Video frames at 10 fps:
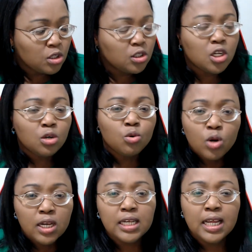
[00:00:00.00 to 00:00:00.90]
the
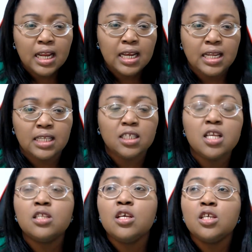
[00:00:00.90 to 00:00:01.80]
ruling elite.
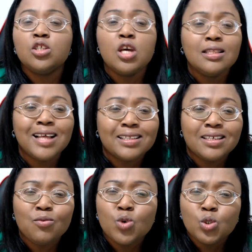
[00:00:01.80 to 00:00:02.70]
It's not that
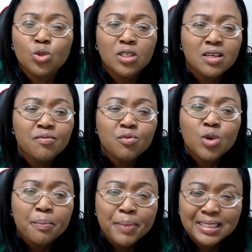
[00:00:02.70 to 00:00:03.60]
they want to give you
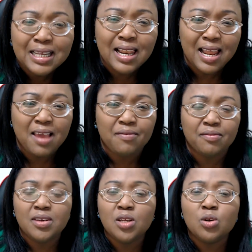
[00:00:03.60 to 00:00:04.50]
a better life.
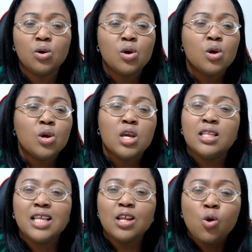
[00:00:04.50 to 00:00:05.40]

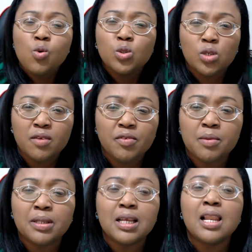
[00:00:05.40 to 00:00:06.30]
They don't want to give you a
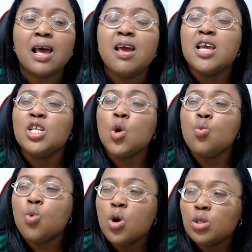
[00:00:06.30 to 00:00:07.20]
better life. They
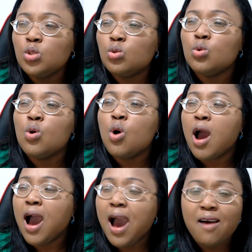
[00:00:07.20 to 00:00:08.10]
want to
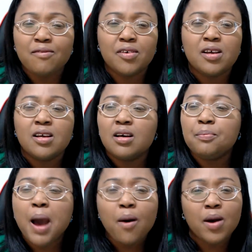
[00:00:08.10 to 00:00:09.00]
have
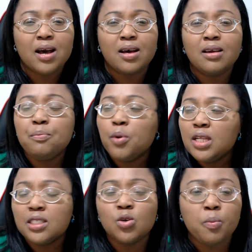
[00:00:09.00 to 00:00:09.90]
power,
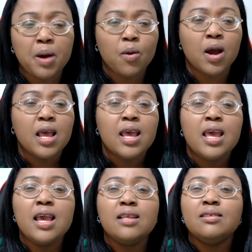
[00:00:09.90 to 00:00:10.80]
political power.
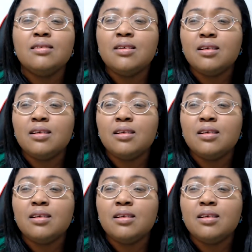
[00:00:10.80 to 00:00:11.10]
And